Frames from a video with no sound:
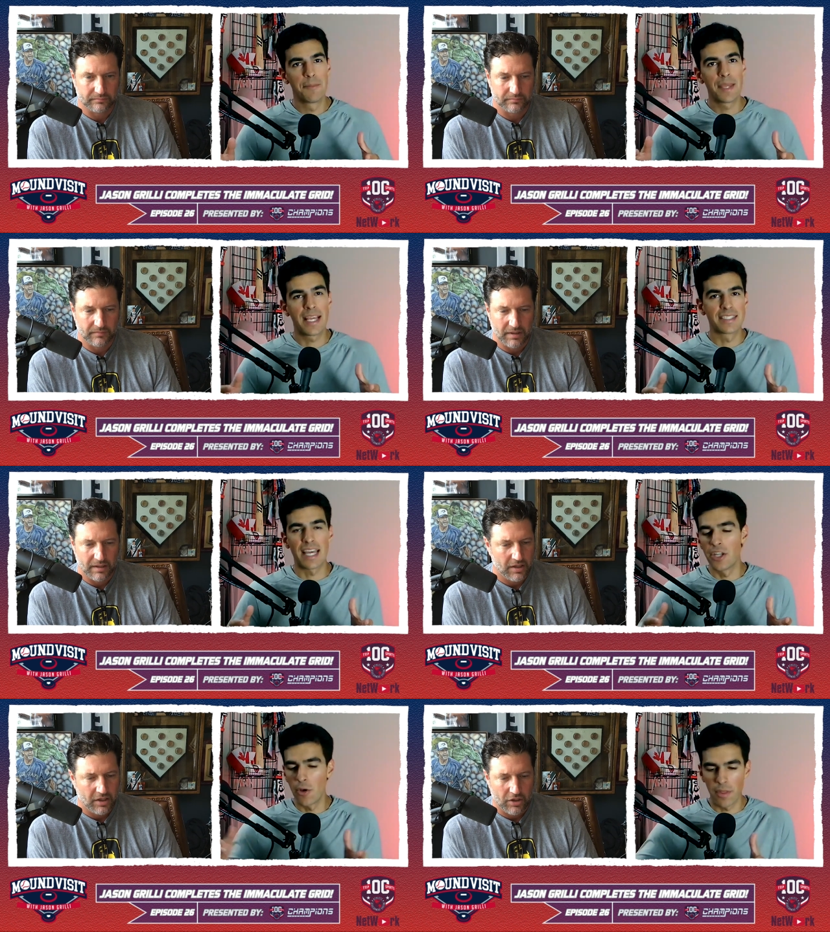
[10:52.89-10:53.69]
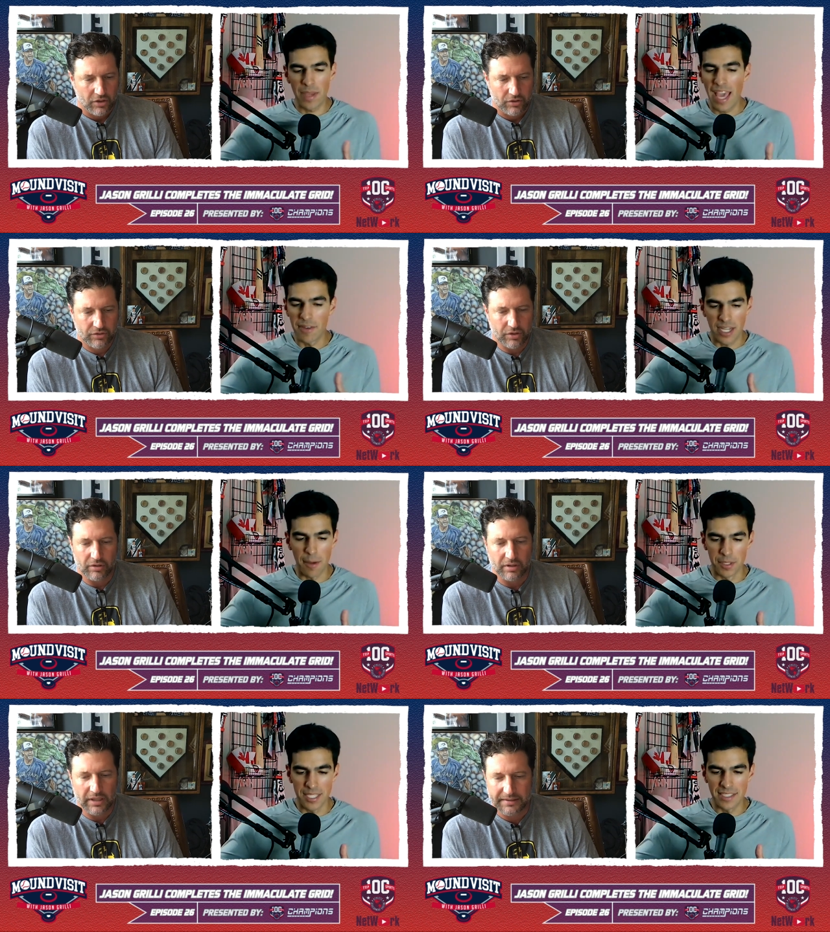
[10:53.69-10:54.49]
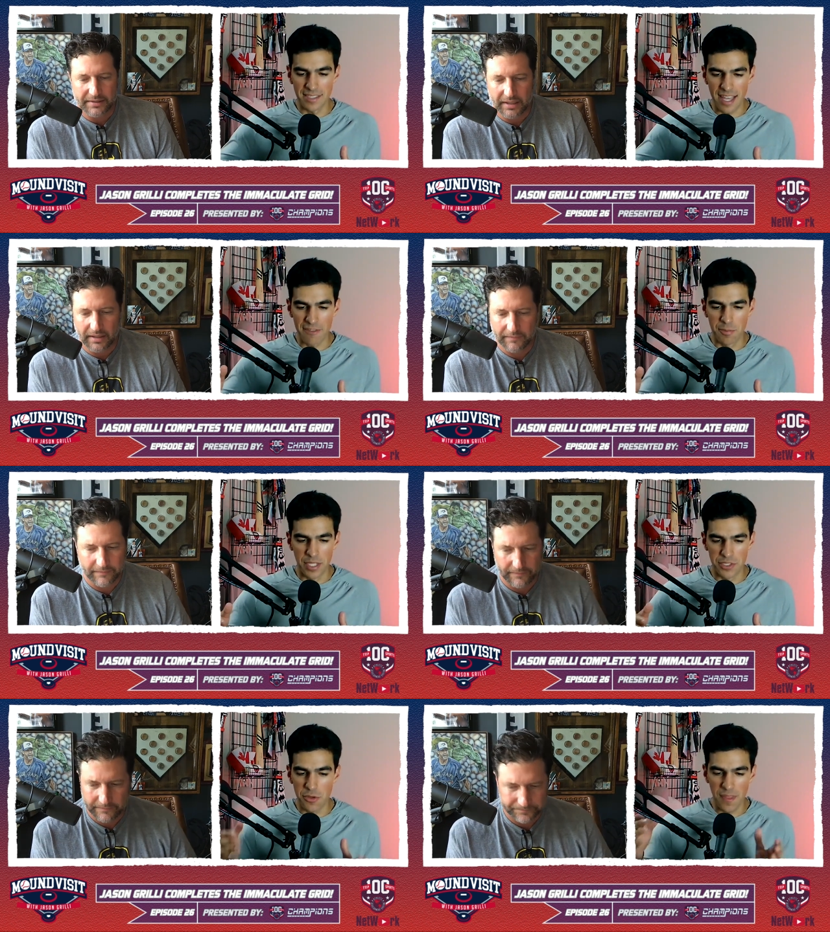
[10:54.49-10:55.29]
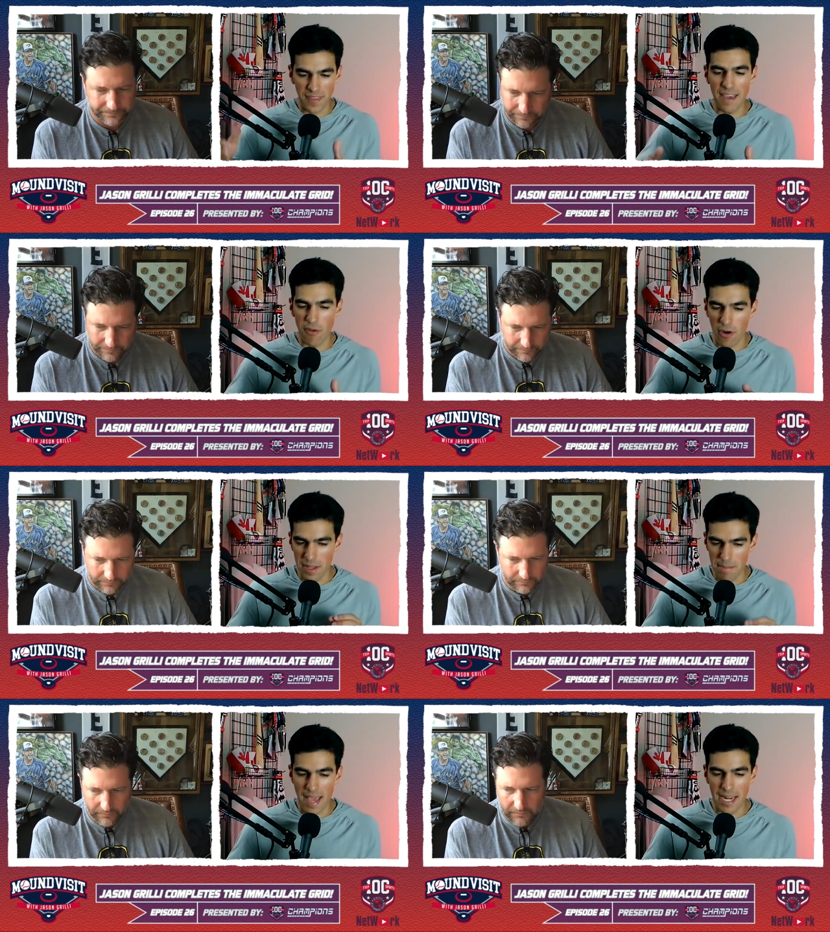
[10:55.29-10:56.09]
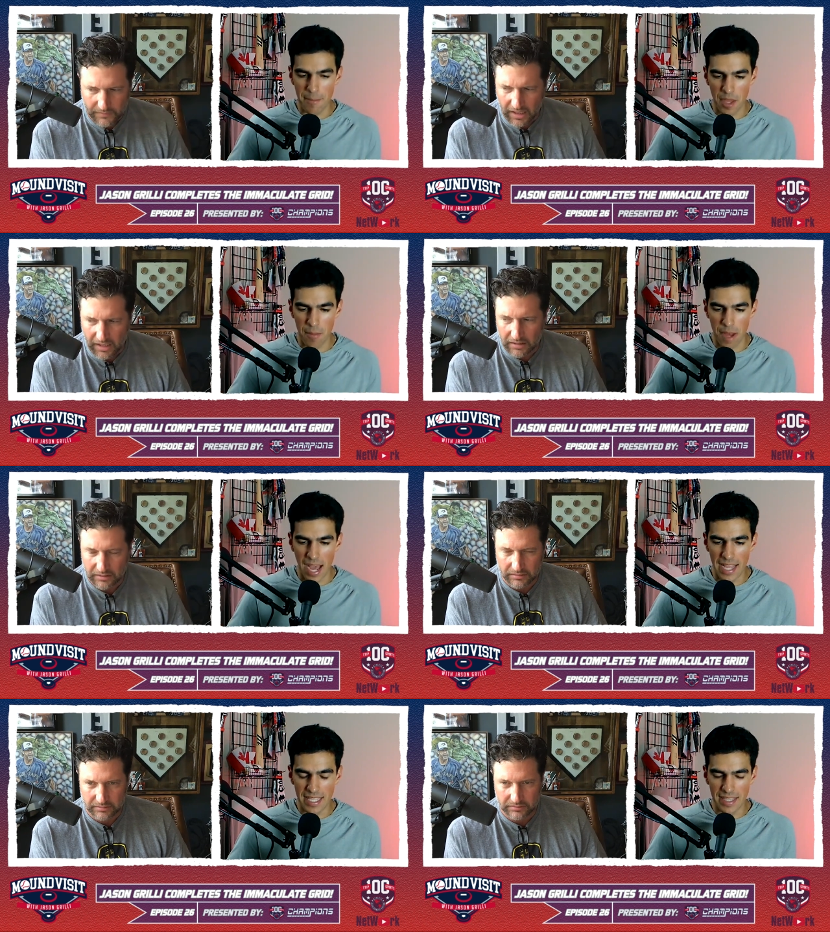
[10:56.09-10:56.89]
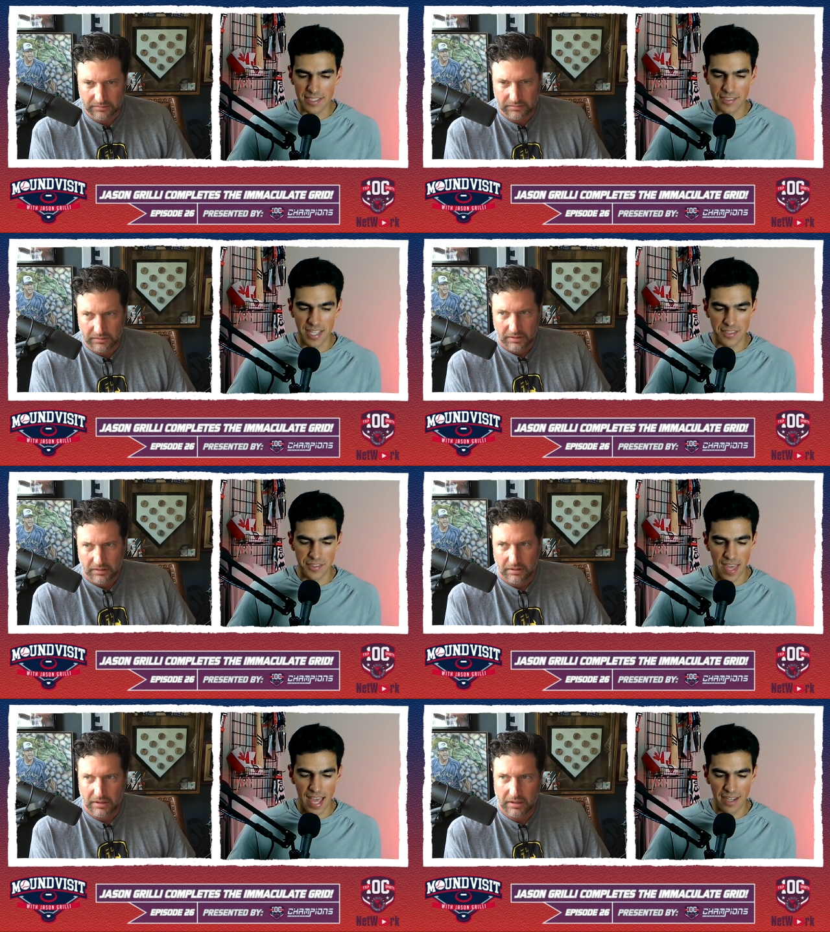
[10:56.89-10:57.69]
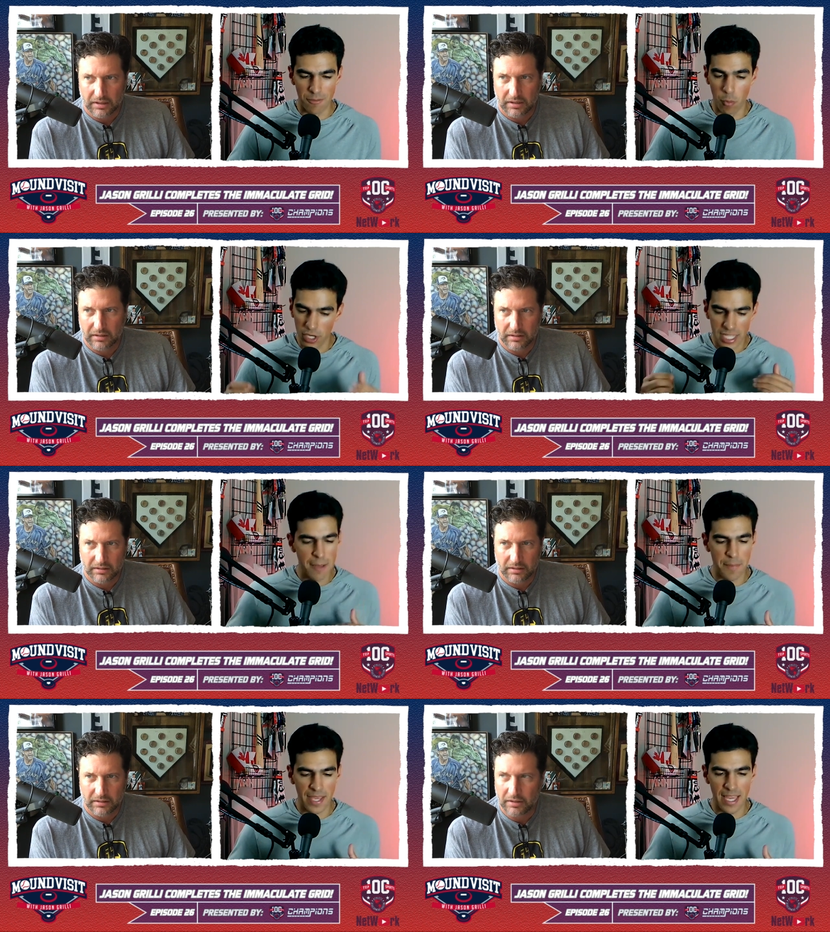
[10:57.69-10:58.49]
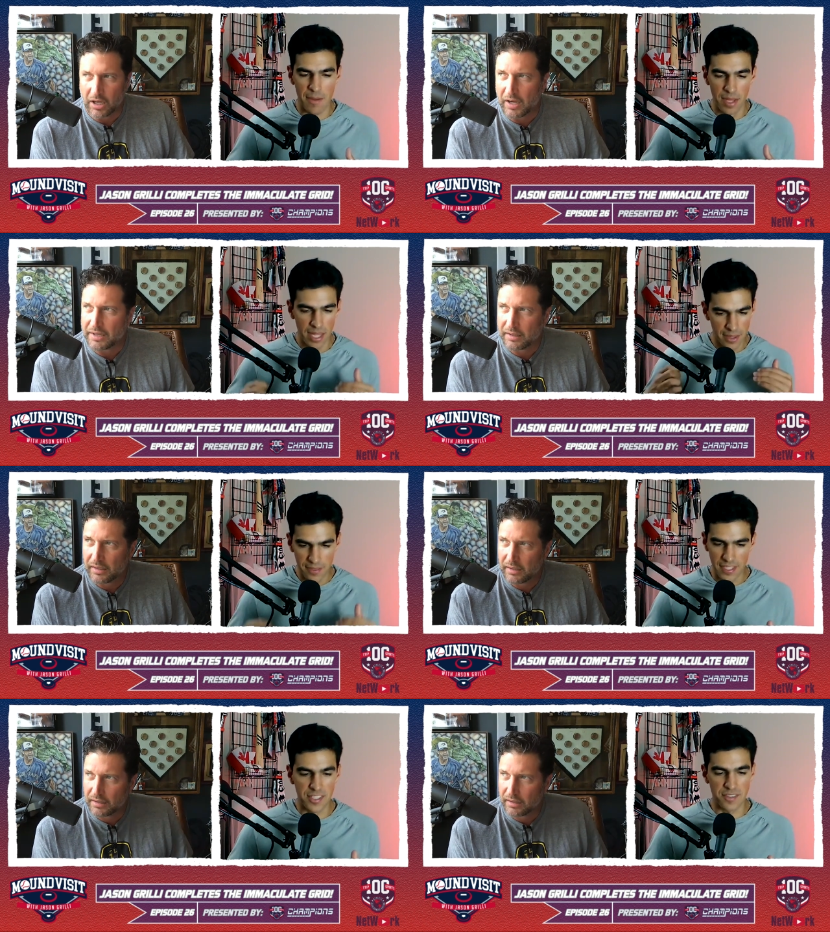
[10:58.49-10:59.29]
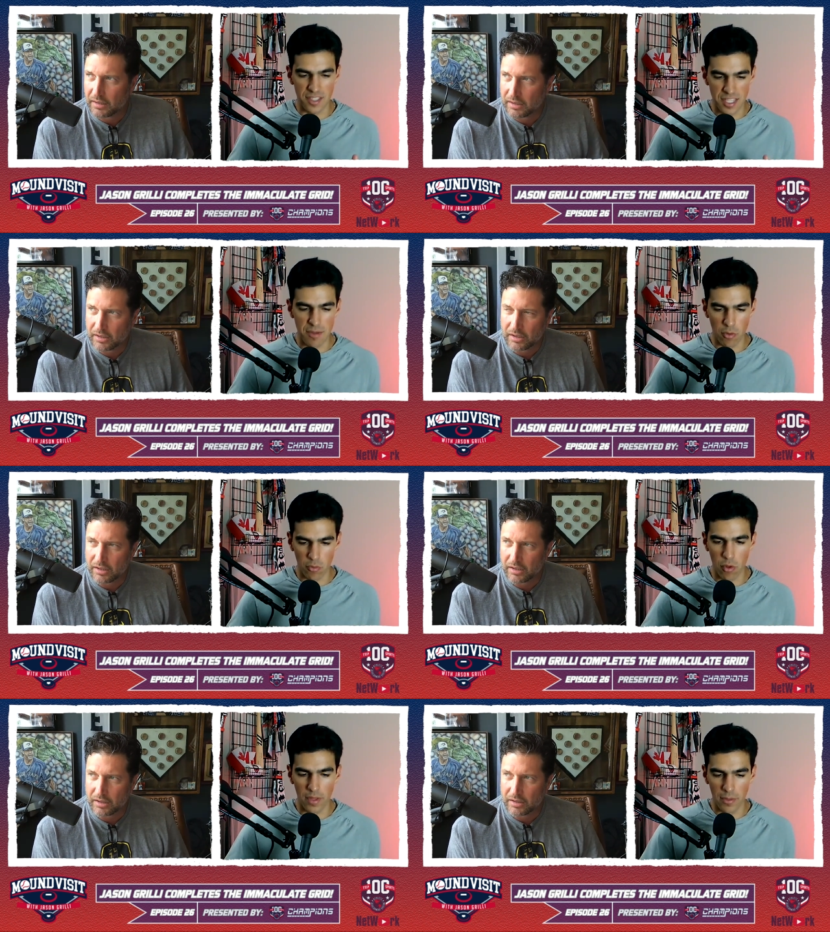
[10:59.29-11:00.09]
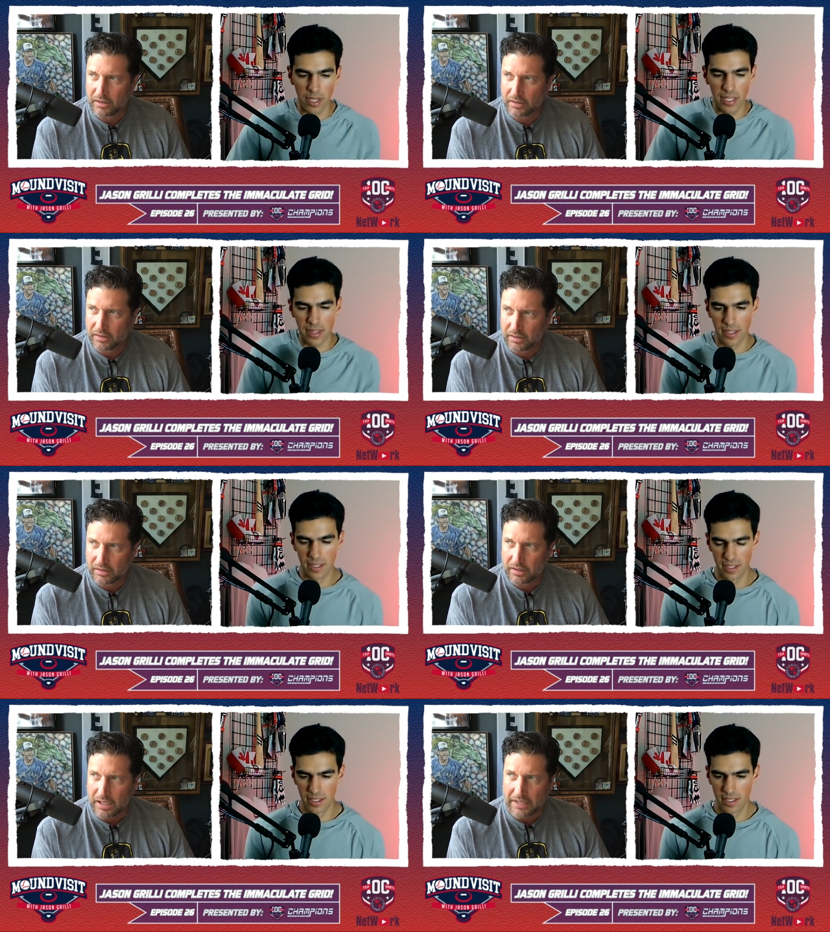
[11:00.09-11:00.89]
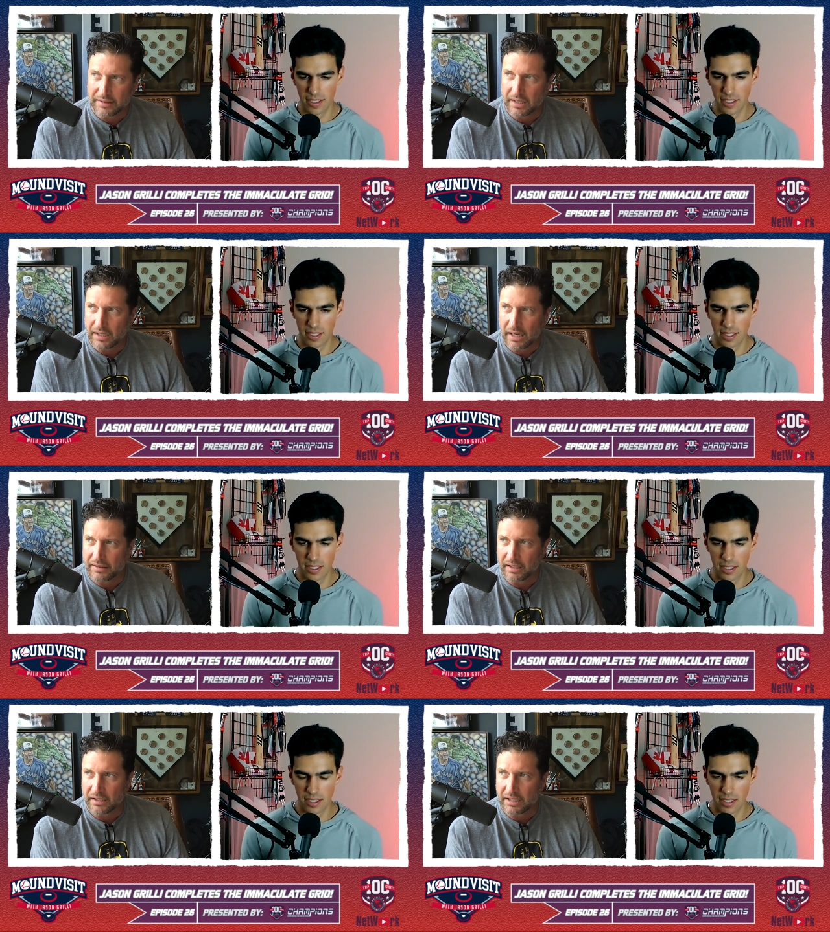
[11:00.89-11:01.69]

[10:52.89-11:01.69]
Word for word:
Speaker 1: because I know that we have a couple days left, but do you think they've already made up their mind in the sense that we're keeping him? this is the team we're rolling with.
Speaker 2: I think I think